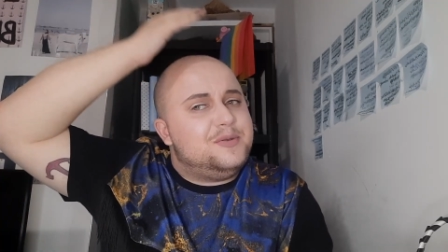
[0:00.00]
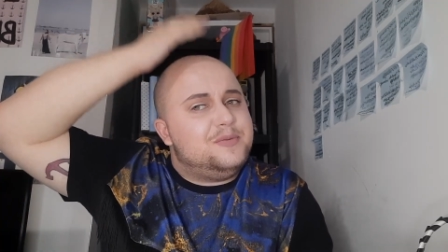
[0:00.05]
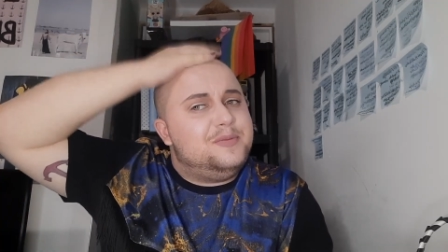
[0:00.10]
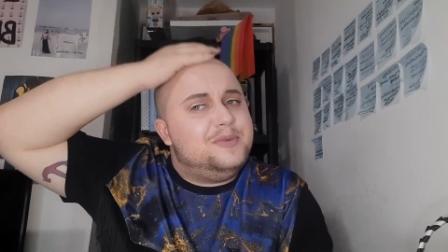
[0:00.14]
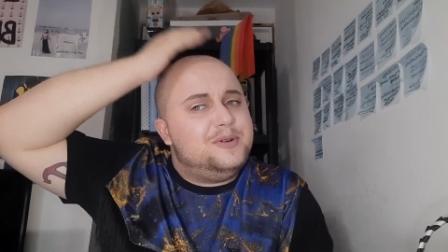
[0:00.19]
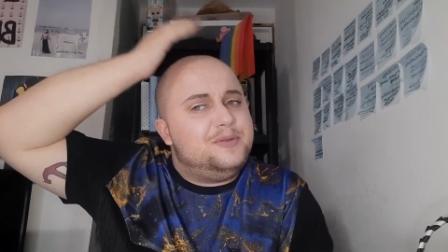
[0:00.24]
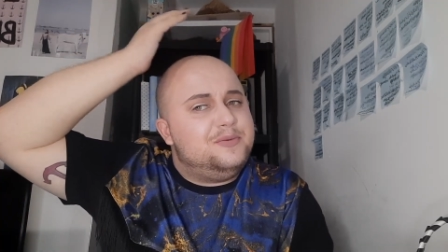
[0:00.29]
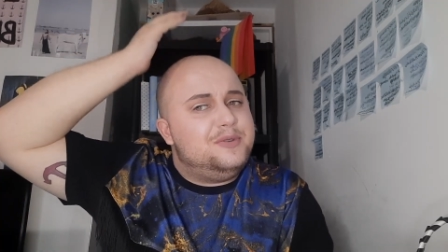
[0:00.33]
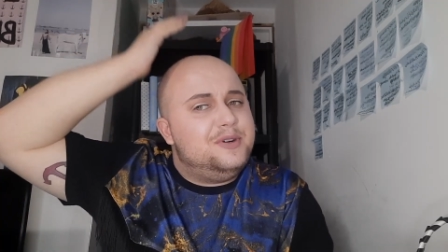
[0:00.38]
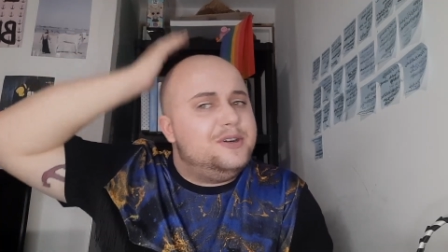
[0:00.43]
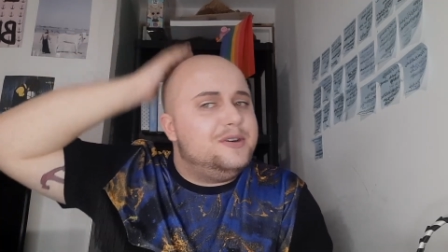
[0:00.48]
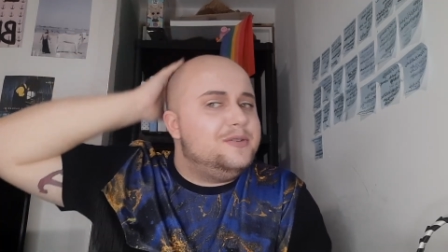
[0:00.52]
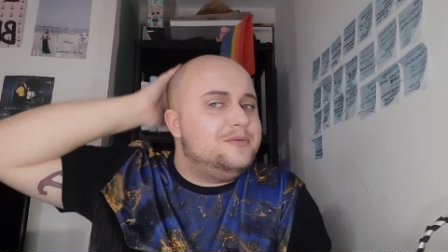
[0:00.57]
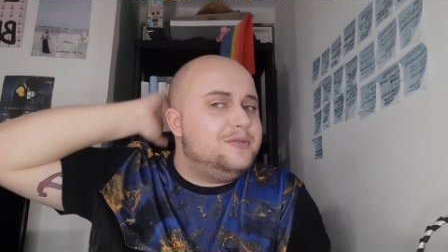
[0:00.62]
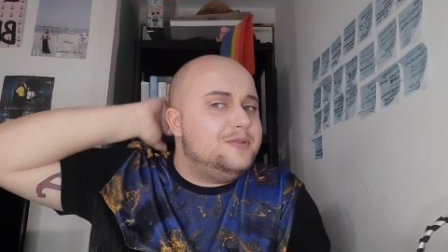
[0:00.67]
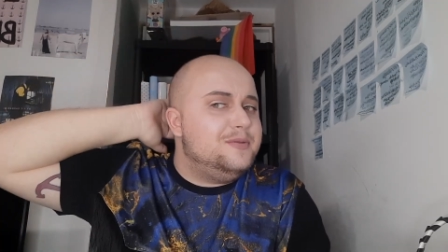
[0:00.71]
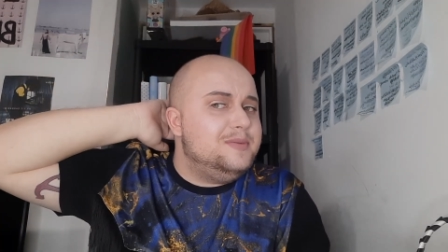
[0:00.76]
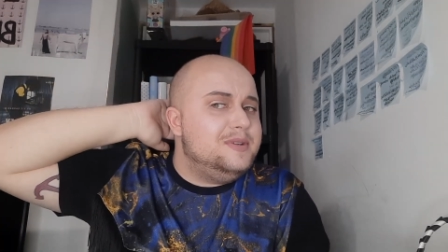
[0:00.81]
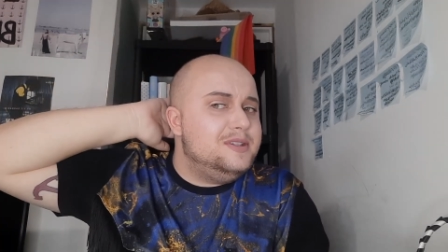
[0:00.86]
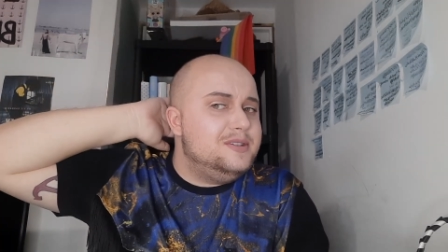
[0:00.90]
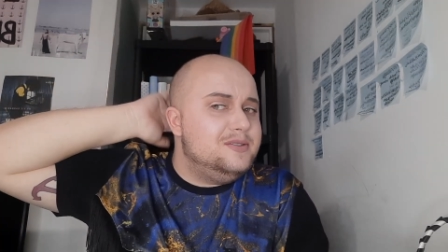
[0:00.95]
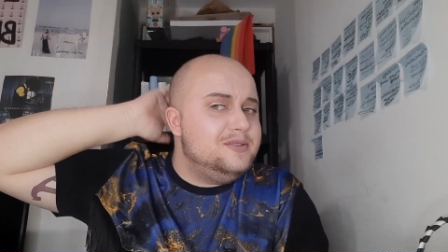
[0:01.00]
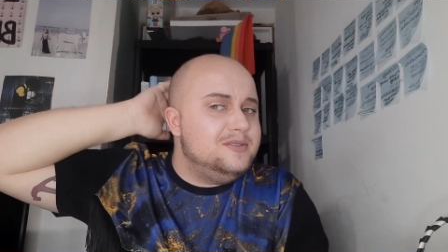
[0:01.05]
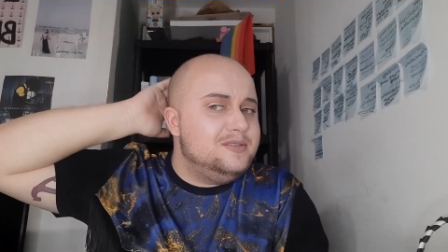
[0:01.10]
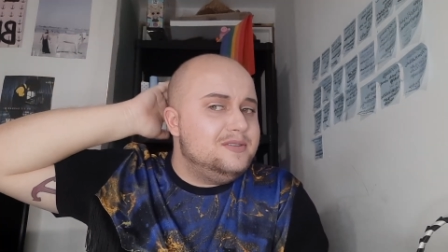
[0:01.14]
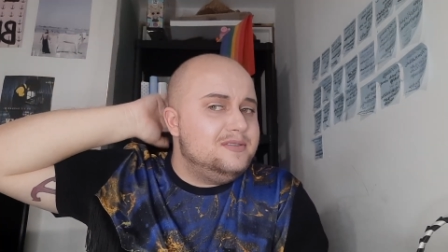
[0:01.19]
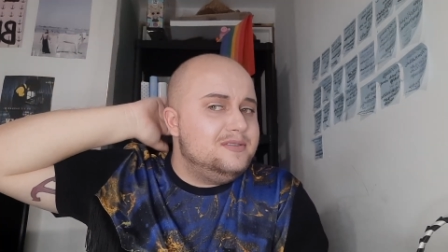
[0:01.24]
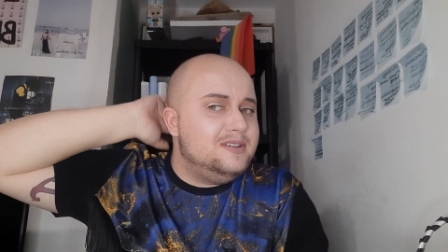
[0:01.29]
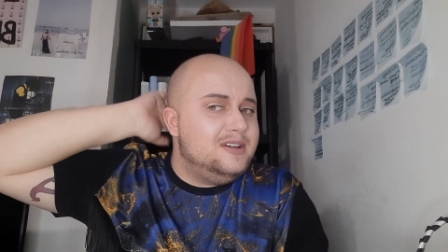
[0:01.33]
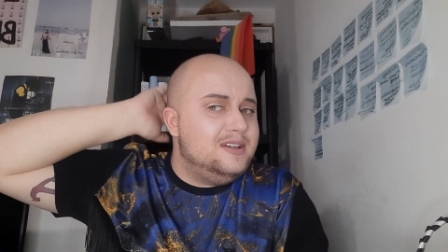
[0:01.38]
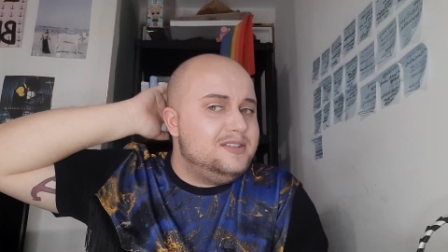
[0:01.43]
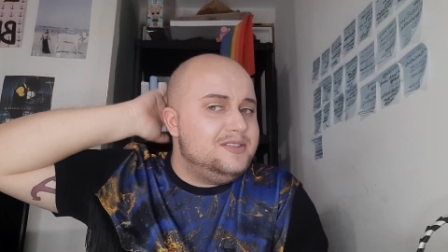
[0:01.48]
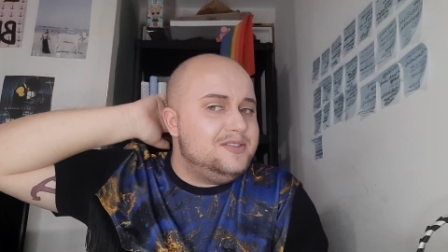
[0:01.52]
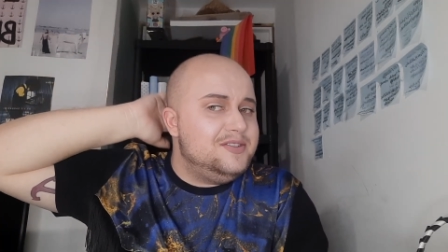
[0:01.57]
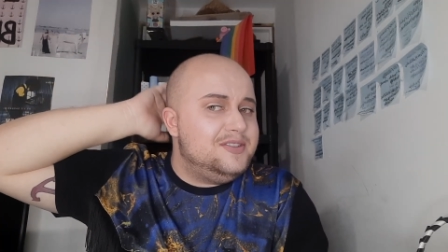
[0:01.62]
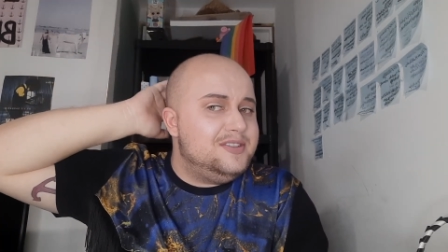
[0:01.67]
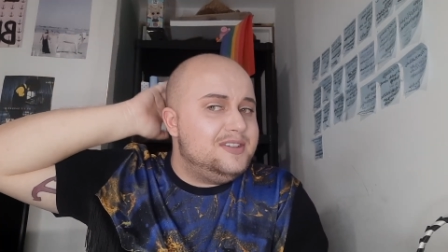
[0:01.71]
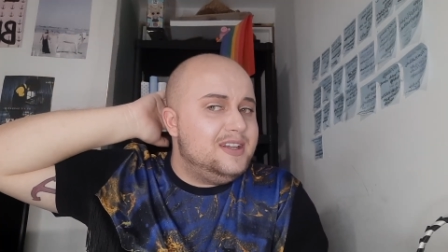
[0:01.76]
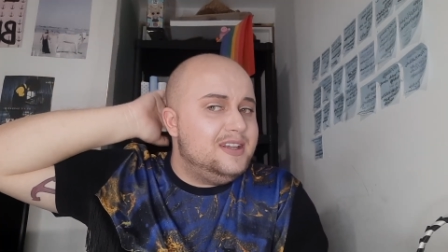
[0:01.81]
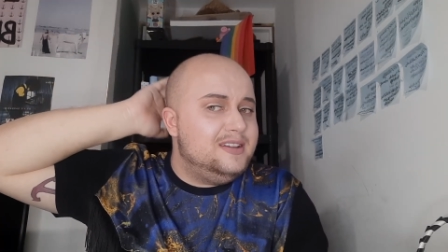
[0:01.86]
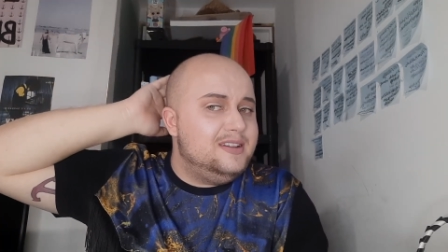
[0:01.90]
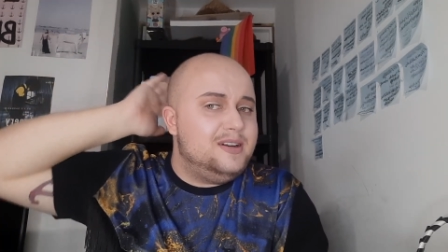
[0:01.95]
a bit weird for me to
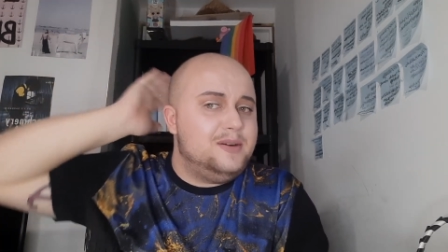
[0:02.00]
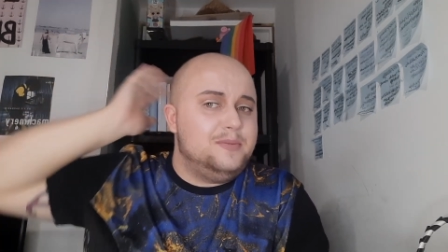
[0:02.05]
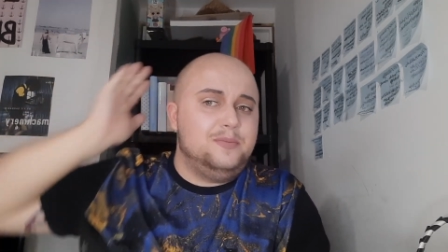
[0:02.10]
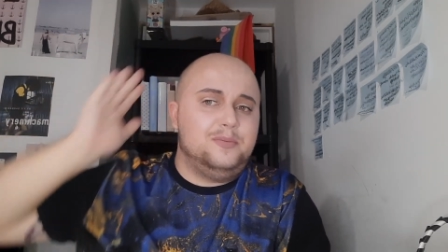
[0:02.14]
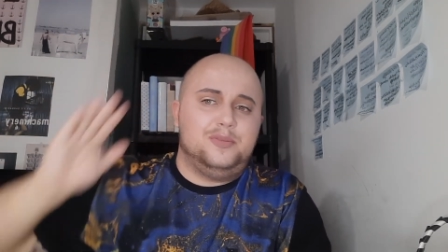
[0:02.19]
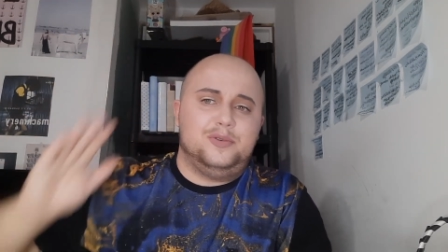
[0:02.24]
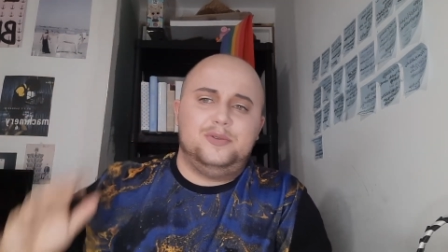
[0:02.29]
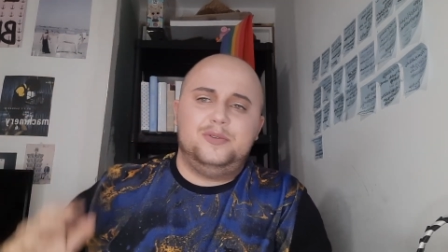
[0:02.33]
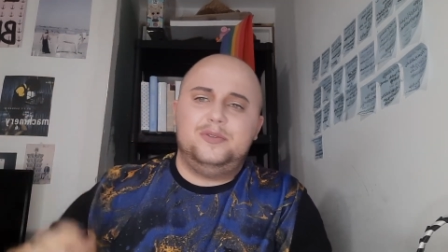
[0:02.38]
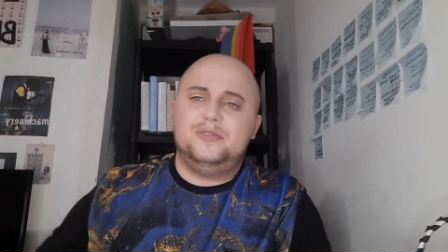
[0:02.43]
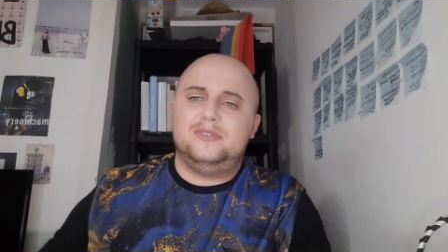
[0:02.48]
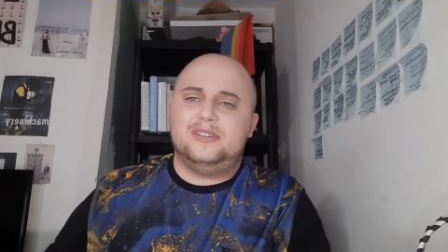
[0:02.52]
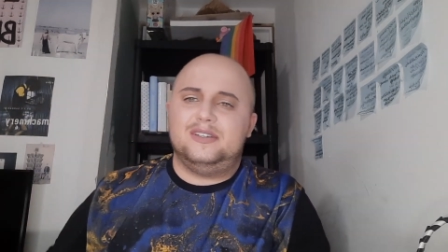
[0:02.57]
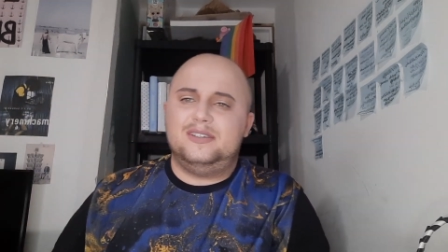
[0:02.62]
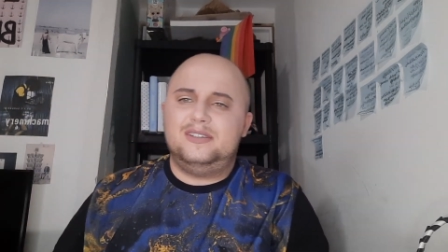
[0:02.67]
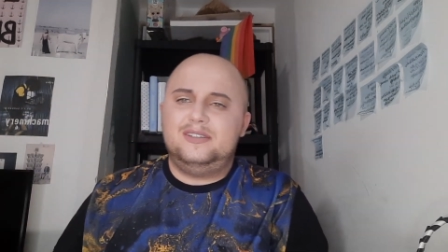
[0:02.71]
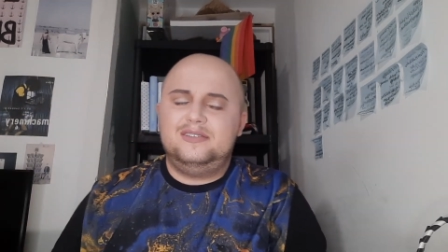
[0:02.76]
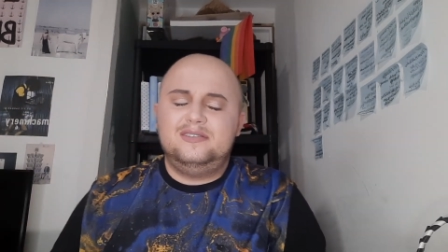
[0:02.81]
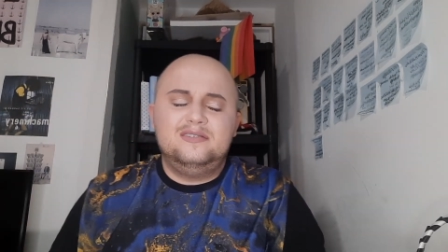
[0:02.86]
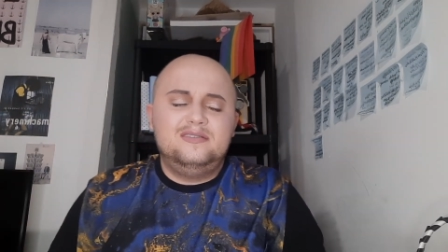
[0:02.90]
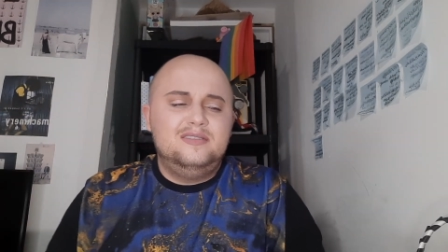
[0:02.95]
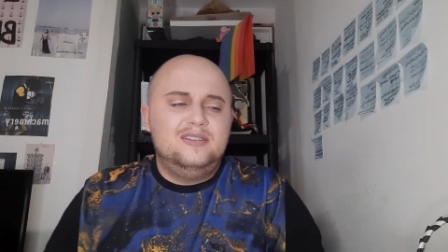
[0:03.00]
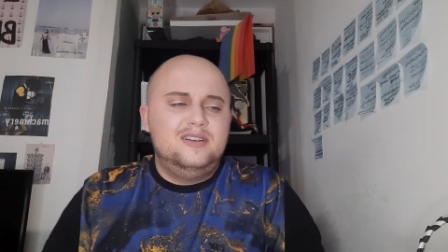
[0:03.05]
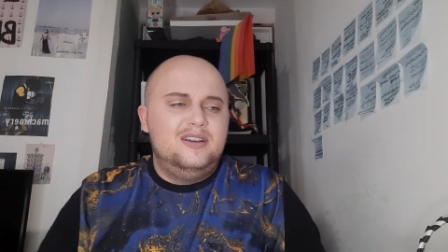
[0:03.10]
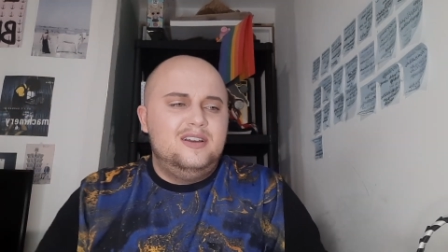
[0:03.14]
understand that I'm balding,